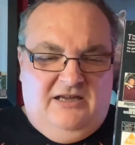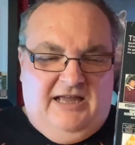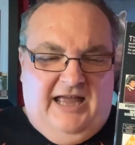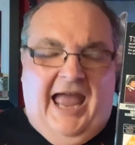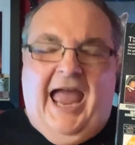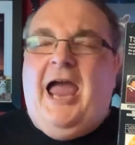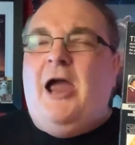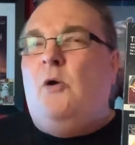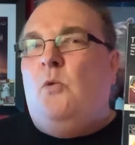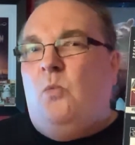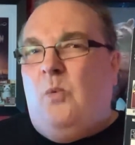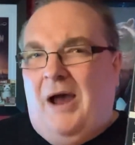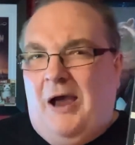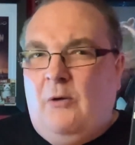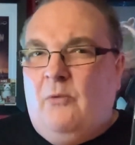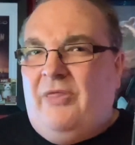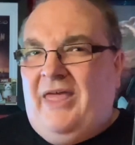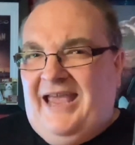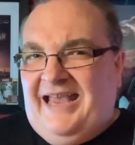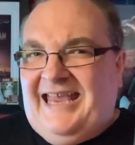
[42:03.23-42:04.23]
how
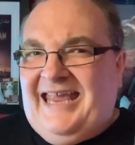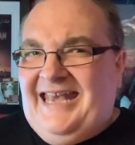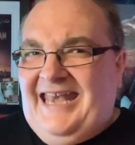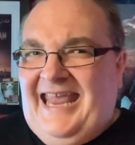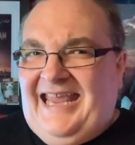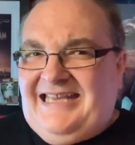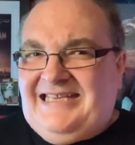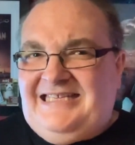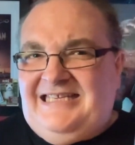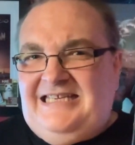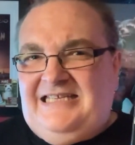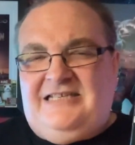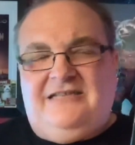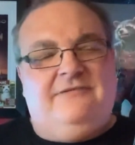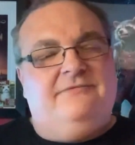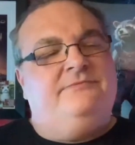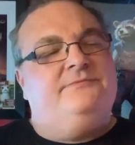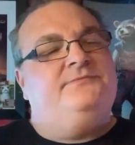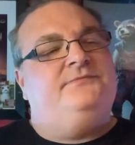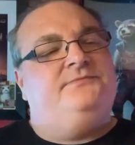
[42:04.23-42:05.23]
well they're connected.
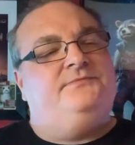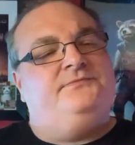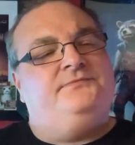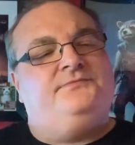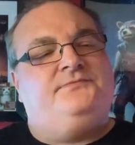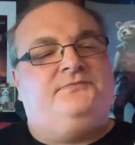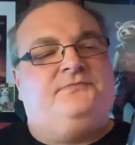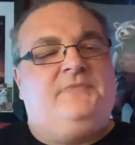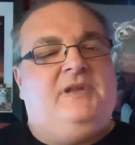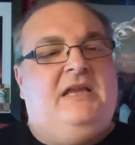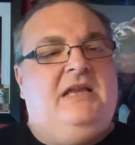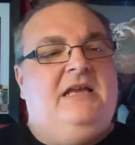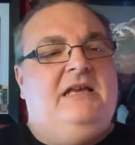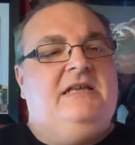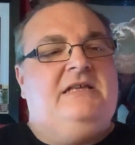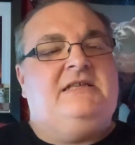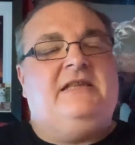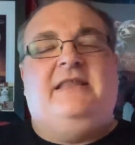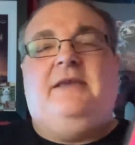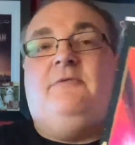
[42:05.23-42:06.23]

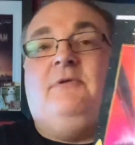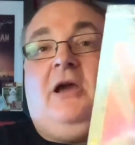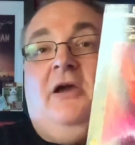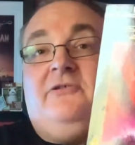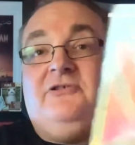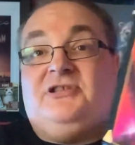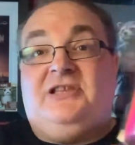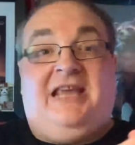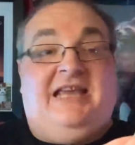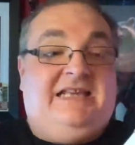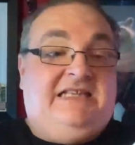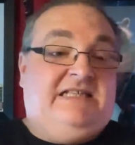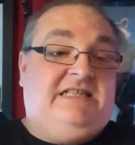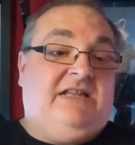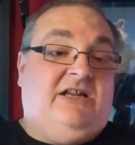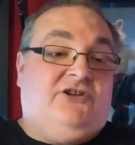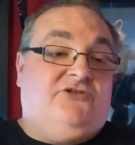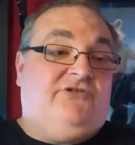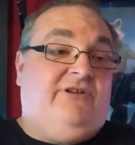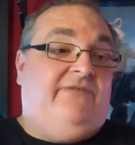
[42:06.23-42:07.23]
So there we go. So that is
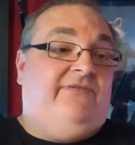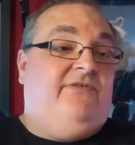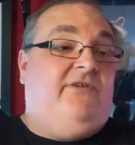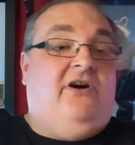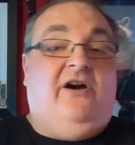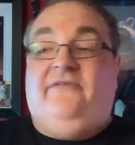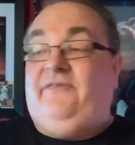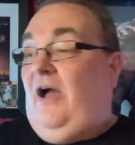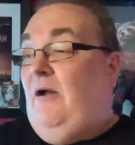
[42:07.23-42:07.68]
Star Trek 5.